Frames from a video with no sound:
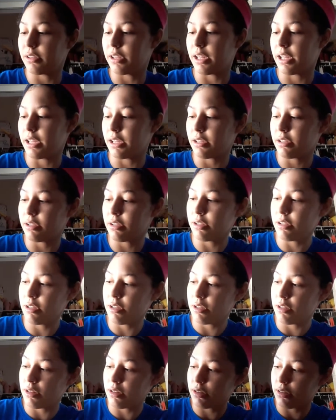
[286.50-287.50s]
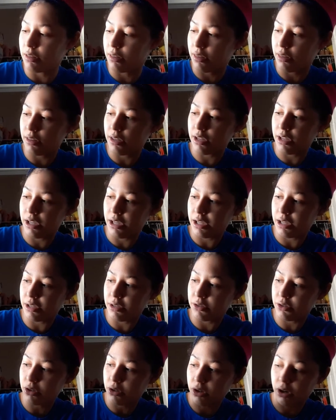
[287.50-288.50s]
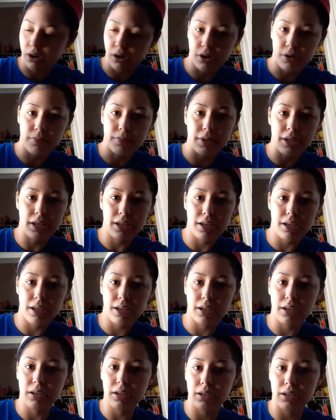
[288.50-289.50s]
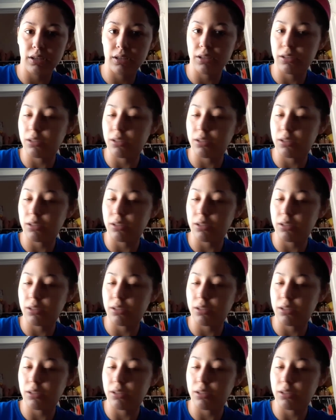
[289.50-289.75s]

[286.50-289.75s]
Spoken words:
like, these are all me.